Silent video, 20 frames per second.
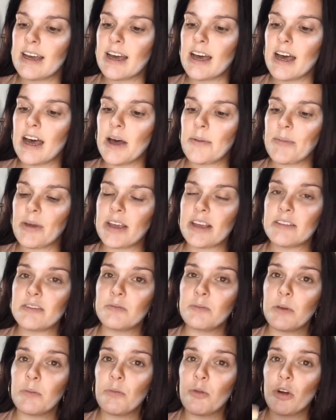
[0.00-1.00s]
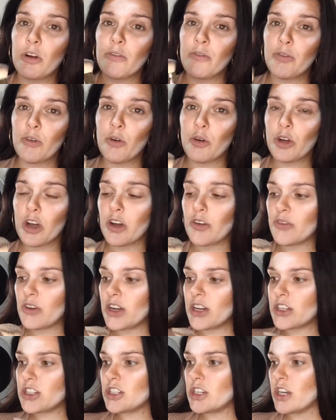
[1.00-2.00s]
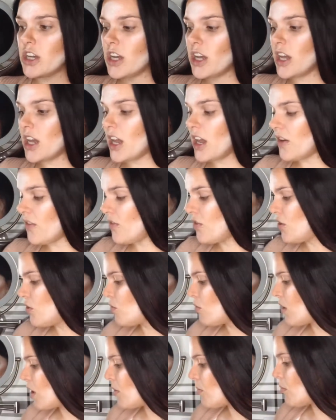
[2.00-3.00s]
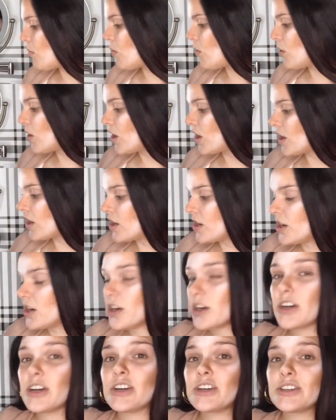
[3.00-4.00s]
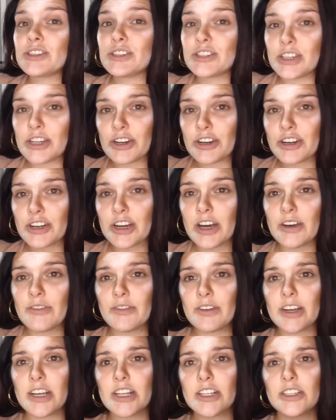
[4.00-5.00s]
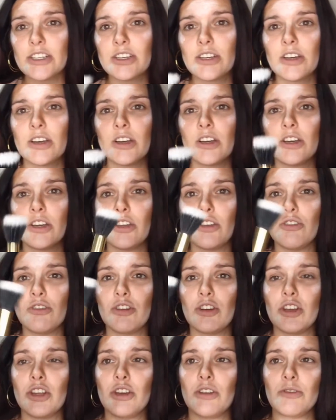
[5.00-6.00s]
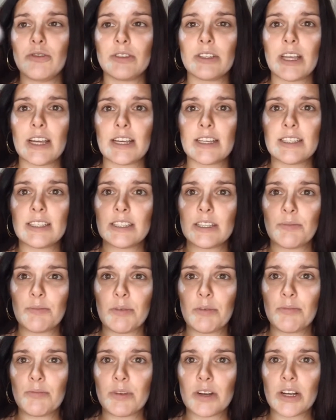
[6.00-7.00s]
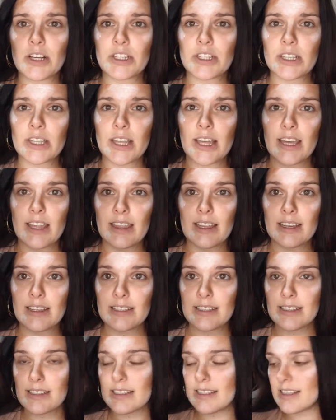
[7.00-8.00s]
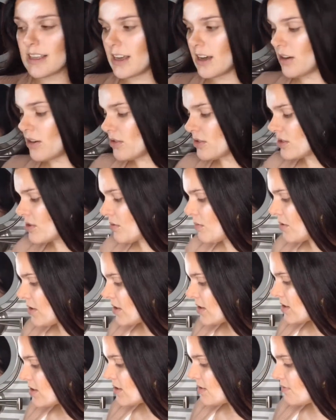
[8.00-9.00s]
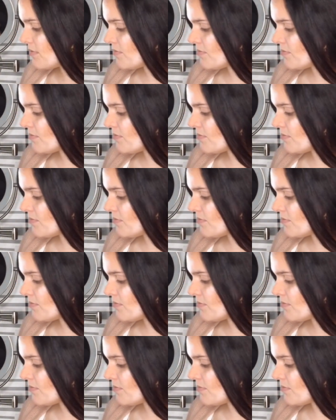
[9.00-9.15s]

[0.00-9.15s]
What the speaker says: It gives me more full coverage. If you want more sheer coverage, you could use like a stipple brush like this. That also works.